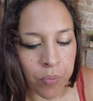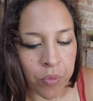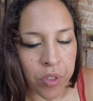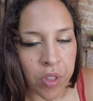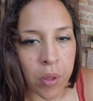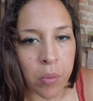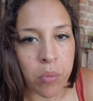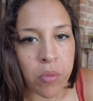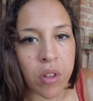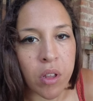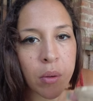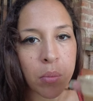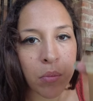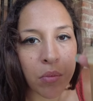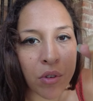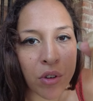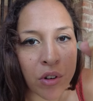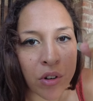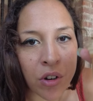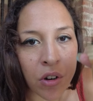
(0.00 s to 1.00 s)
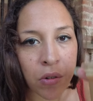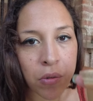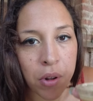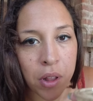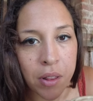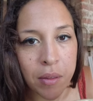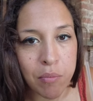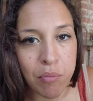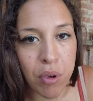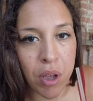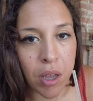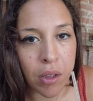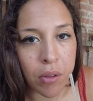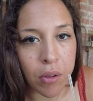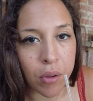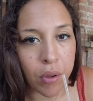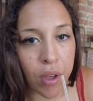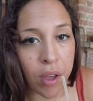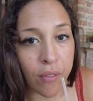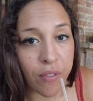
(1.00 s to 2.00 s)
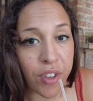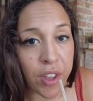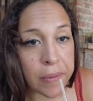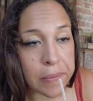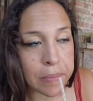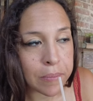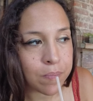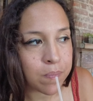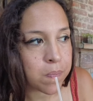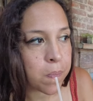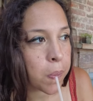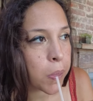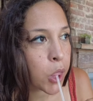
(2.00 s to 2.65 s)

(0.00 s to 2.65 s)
Thumbs up to Relampago coffee.